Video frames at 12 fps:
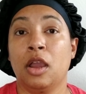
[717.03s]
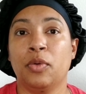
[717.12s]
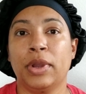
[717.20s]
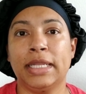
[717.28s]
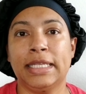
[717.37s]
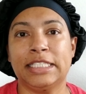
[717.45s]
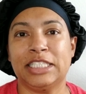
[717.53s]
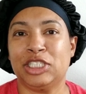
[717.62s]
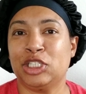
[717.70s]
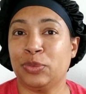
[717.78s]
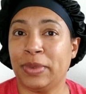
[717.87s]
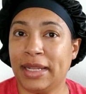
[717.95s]
All right, ladies and
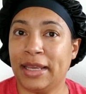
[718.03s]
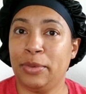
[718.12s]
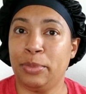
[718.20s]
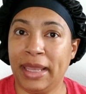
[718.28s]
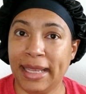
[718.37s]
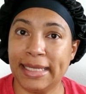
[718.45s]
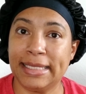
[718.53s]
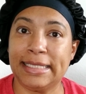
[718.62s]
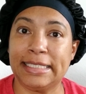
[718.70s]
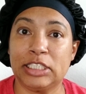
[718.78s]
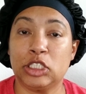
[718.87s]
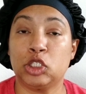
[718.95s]
gentlemen, I'm back.
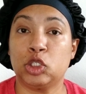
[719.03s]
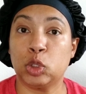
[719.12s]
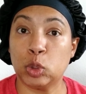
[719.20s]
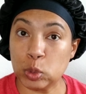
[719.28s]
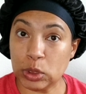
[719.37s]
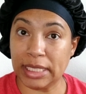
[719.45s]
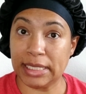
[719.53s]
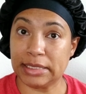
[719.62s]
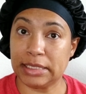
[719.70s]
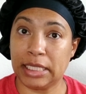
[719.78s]
It is 2 days